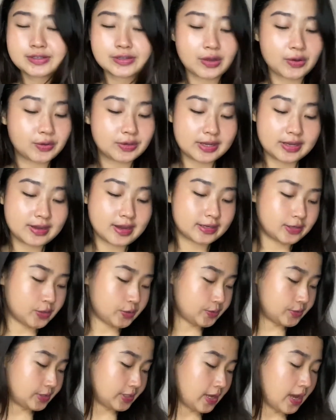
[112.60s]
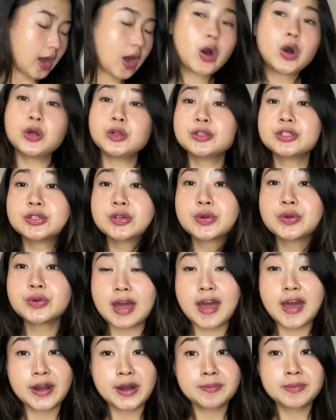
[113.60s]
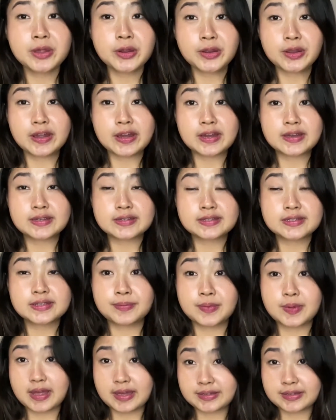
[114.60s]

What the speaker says: Only God knows. Also at America's